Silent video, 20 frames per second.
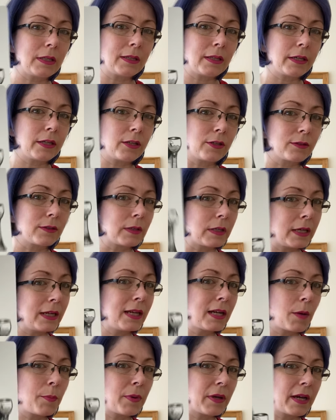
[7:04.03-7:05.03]
Like, you're
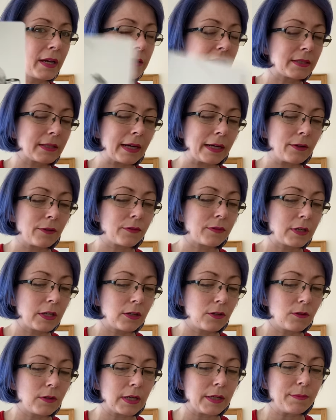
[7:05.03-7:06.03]
leaning up against it. I don't
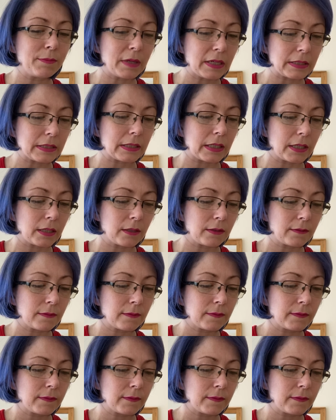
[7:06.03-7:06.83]
think you can miss it,